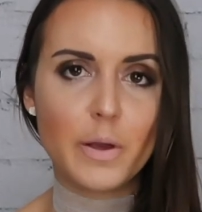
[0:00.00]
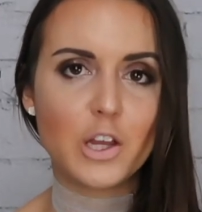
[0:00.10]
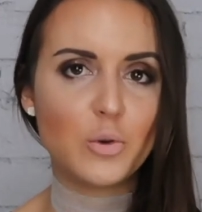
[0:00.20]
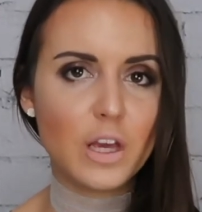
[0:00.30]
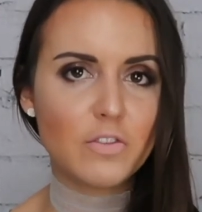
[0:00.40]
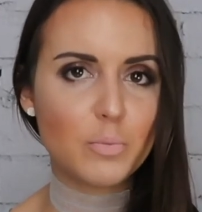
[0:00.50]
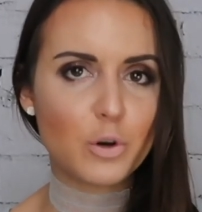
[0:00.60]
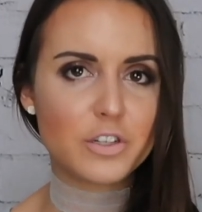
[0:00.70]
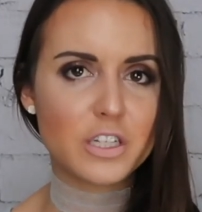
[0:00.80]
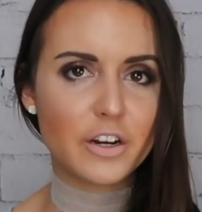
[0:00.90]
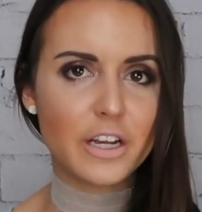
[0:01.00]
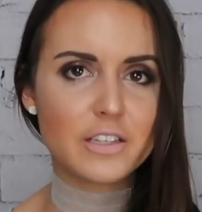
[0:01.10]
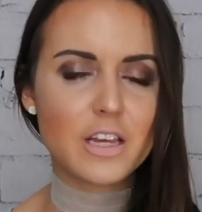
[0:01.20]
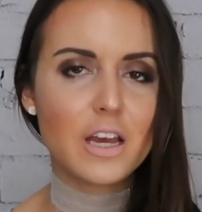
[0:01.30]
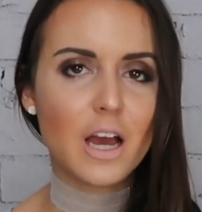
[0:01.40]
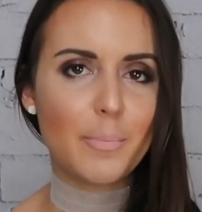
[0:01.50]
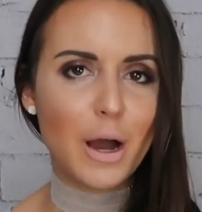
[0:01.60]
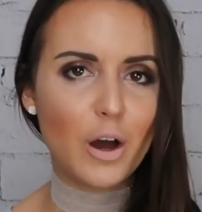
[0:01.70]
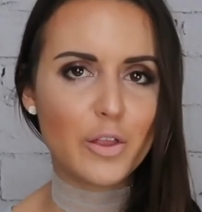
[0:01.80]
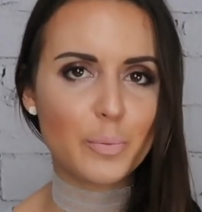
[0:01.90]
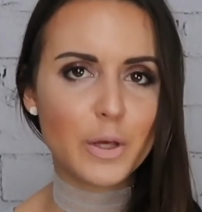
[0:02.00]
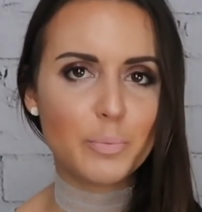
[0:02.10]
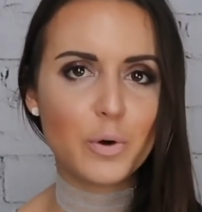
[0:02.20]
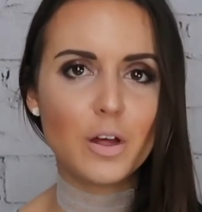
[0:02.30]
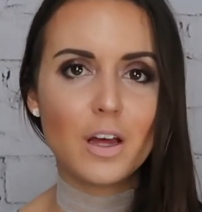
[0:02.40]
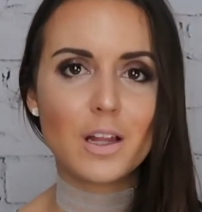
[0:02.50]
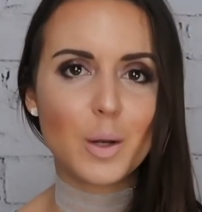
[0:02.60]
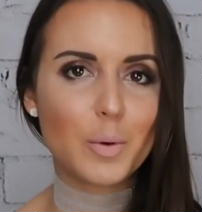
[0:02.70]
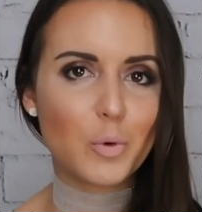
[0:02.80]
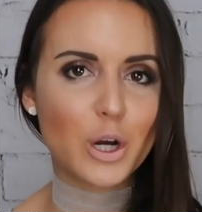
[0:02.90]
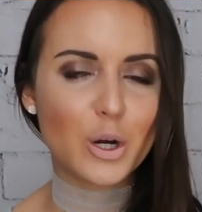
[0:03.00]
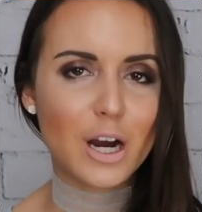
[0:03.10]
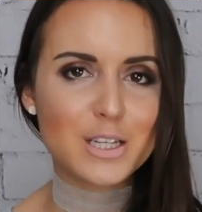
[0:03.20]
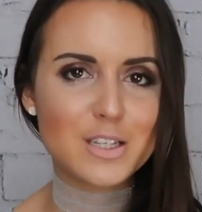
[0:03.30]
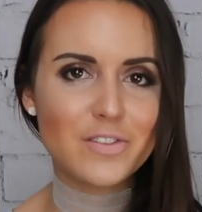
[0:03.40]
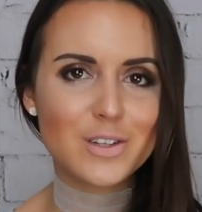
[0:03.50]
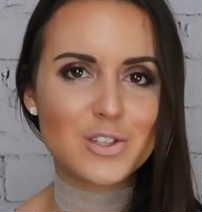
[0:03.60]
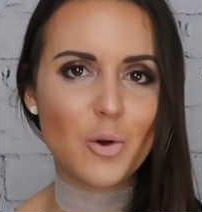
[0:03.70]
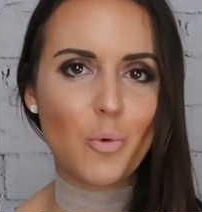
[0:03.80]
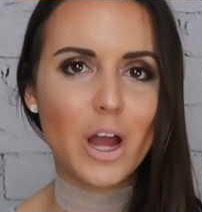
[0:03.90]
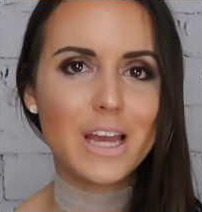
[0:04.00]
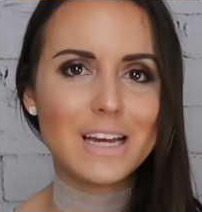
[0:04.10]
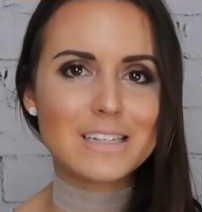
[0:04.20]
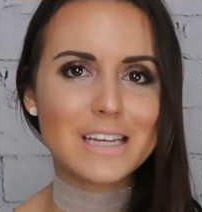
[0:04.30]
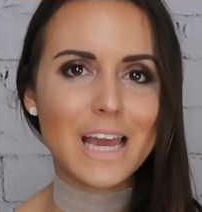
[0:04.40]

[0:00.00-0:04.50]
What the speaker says: making you even more serious about other people, a little bit more aggressive in some way to